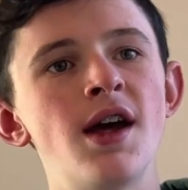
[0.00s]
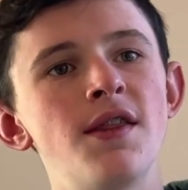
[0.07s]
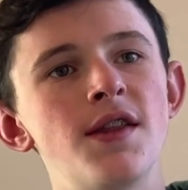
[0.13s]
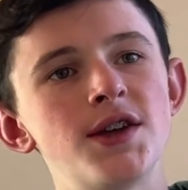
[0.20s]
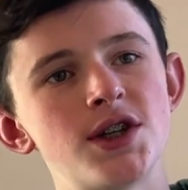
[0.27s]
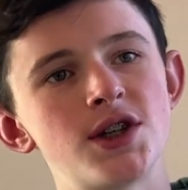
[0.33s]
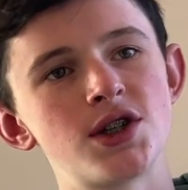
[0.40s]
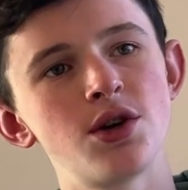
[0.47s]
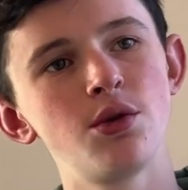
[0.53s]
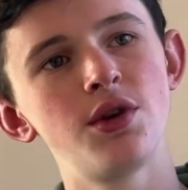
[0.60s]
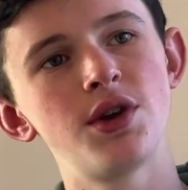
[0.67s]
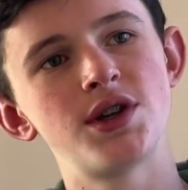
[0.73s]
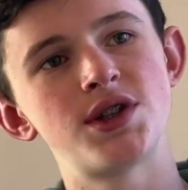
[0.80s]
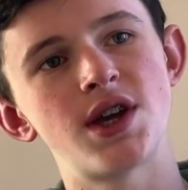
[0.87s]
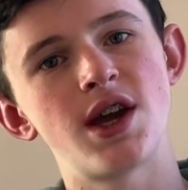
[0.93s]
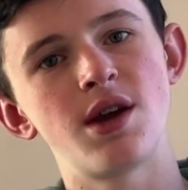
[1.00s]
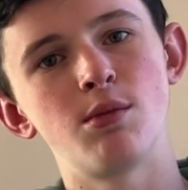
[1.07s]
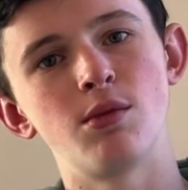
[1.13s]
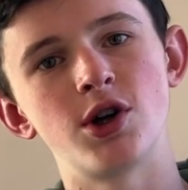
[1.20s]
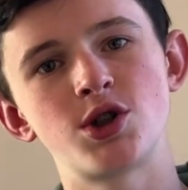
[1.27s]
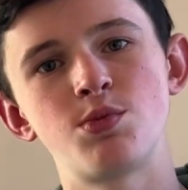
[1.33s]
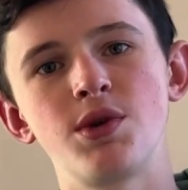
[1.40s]
This isn't really saying
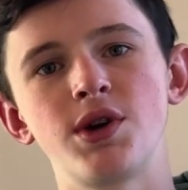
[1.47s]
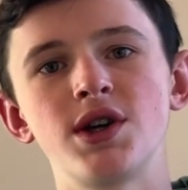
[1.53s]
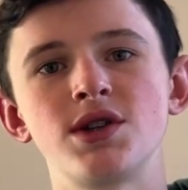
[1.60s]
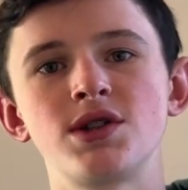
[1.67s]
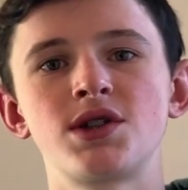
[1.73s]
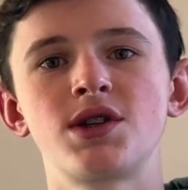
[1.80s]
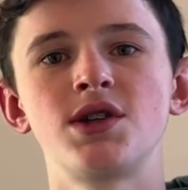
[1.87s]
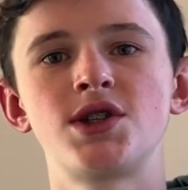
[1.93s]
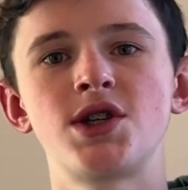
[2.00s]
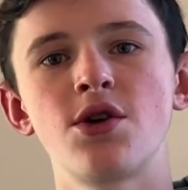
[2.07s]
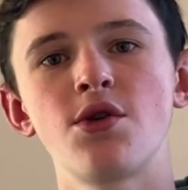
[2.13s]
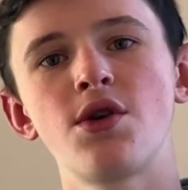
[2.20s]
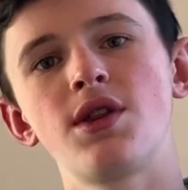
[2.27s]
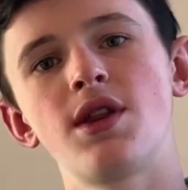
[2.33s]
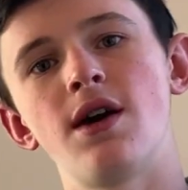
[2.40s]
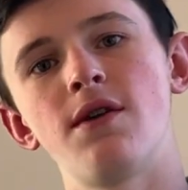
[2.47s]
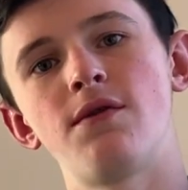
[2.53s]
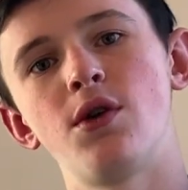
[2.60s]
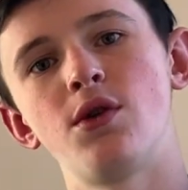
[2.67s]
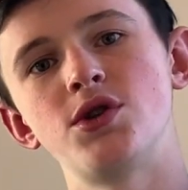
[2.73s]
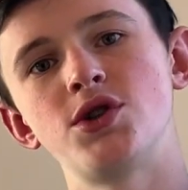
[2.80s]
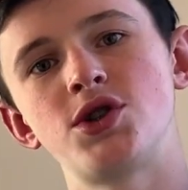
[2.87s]
much because considering that
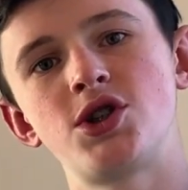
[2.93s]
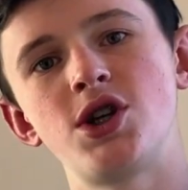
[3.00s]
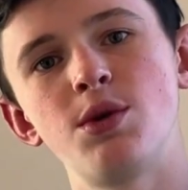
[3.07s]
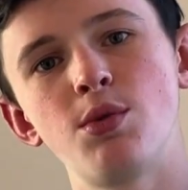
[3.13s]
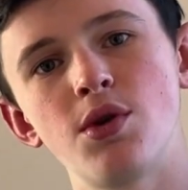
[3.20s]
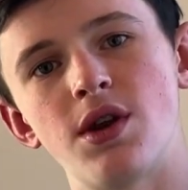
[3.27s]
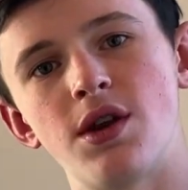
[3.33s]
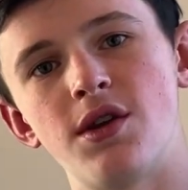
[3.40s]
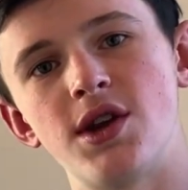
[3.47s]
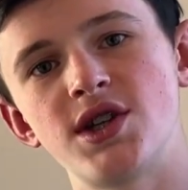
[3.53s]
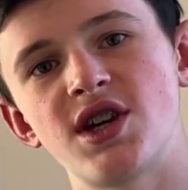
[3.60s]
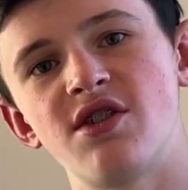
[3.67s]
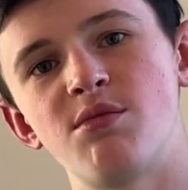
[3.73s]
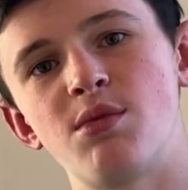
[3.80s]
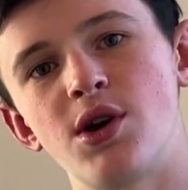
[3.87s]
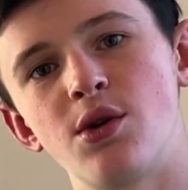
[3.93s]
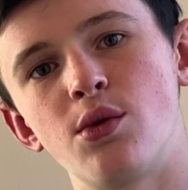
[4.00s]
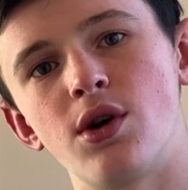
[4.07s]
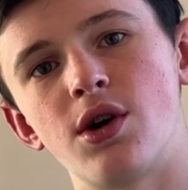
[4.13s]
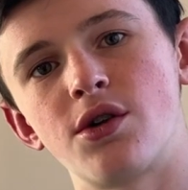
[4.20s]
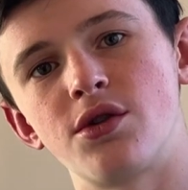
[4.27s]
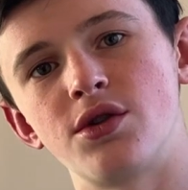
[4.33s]
phones cheaper than this have better
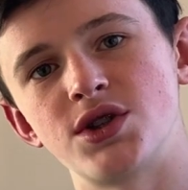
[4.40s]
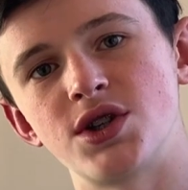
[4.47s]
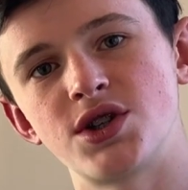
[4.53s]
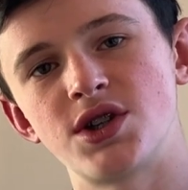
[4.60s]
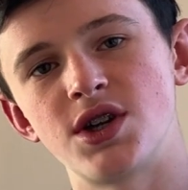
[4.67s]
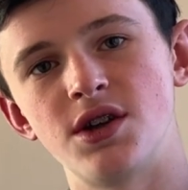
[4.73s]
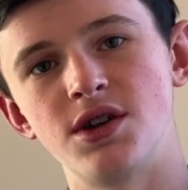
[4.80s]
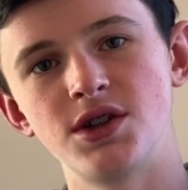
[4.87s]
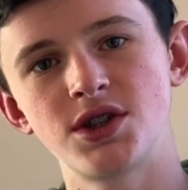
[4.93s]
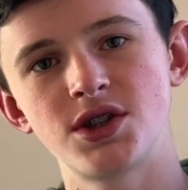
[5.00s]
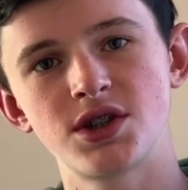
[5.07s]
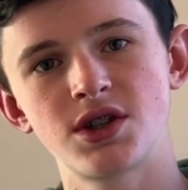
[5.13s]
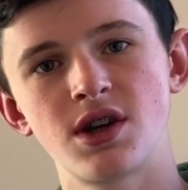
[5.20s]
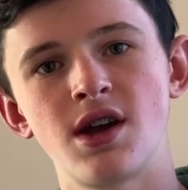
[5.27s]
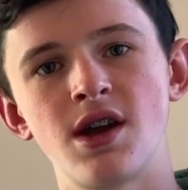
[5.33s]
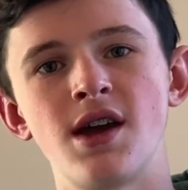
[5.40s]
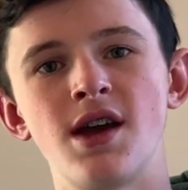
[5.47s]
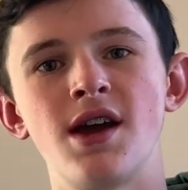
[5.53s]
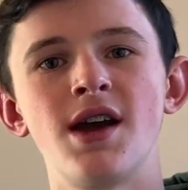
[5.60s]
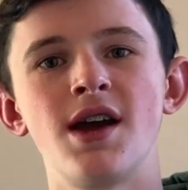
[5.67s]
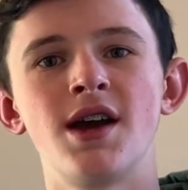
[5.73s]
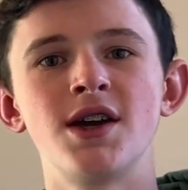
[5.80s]
water resistance.
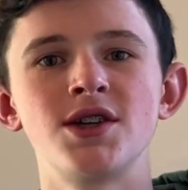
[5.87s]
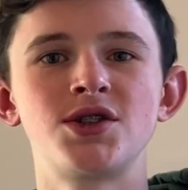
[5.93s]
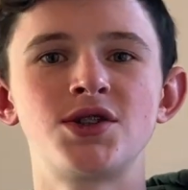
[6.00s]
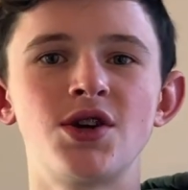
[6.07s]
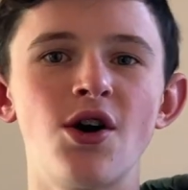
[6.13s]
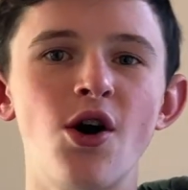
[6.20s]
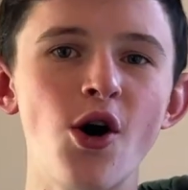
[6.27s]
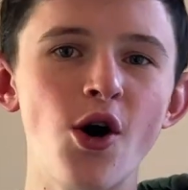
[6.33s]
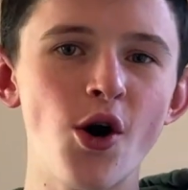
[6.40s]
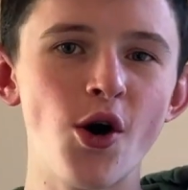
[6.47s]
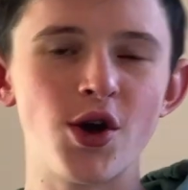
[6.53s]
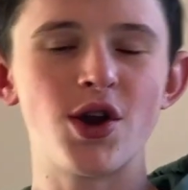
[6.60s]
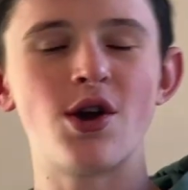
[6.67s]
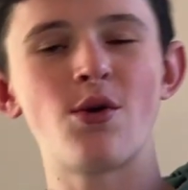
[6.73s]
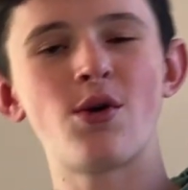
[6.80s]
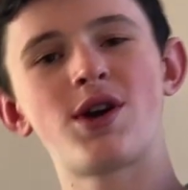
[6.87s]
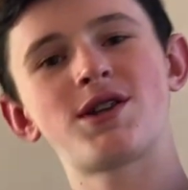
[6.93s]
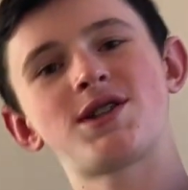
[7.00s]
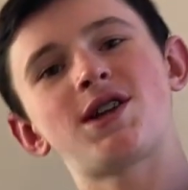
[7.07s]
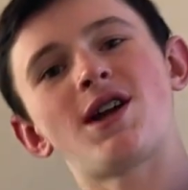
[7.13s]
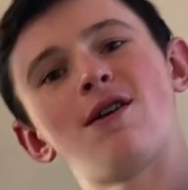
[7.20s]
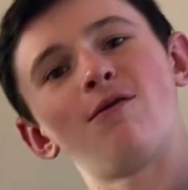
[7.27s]
So, you know what
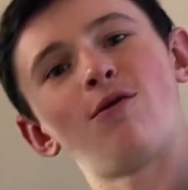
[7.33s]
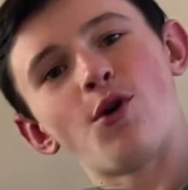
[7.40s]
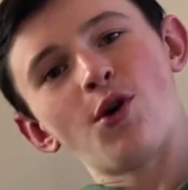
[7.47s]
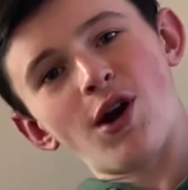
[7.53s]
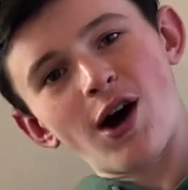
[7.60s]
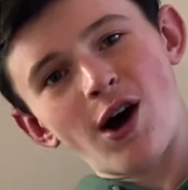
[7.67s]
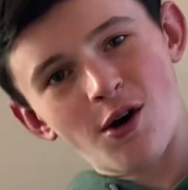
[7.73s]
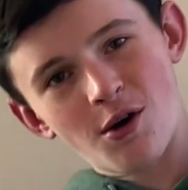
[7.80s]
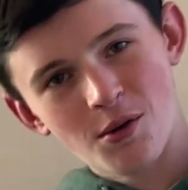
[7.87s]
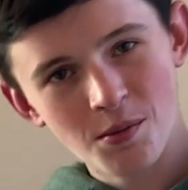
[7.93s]
it's time for now?